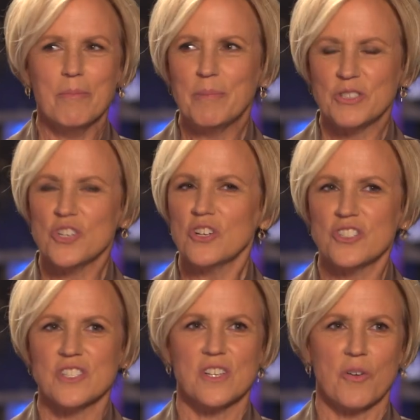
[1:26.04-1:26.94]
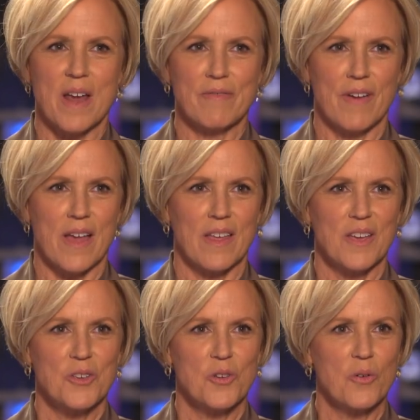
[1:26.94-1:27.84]
But you're not just a
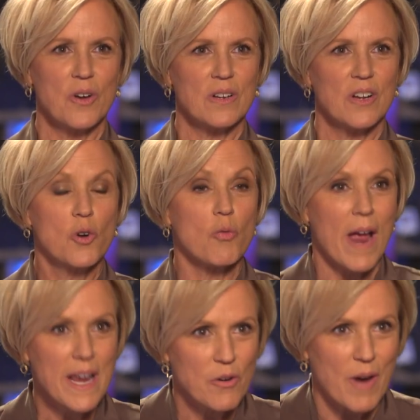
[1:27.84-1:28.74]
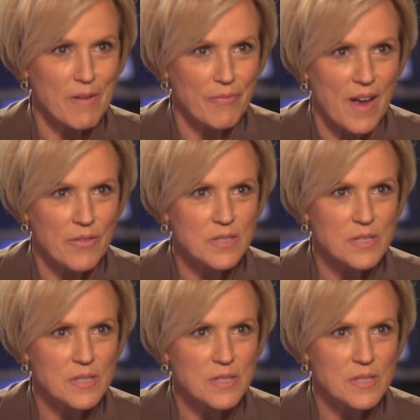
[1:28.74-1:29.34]
grandfather, you're a great-grandfather